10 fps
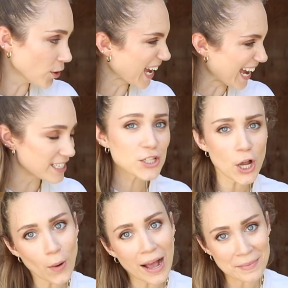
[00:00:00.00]
Okay, so
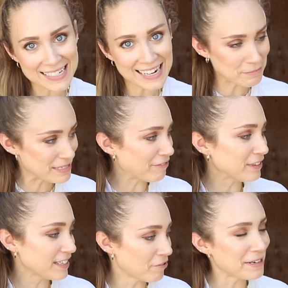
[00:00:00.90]
I mean, I'm
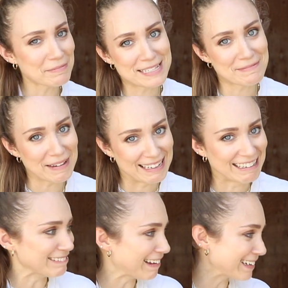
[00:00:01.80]
definitely going to be
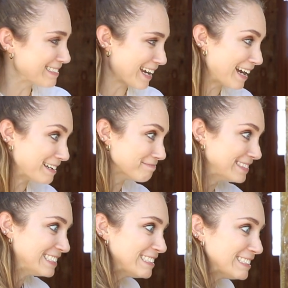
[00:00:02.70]
spending a lot of time
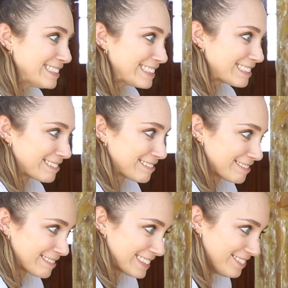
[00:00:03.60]

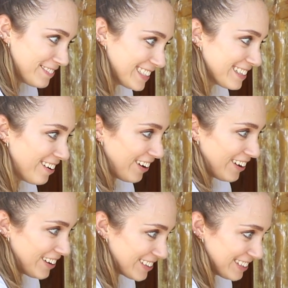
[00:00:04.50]
scraping
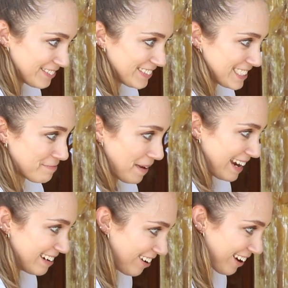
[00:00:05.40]
all of this
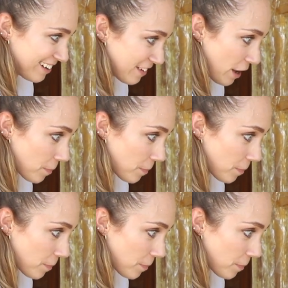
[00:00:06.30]
paint off,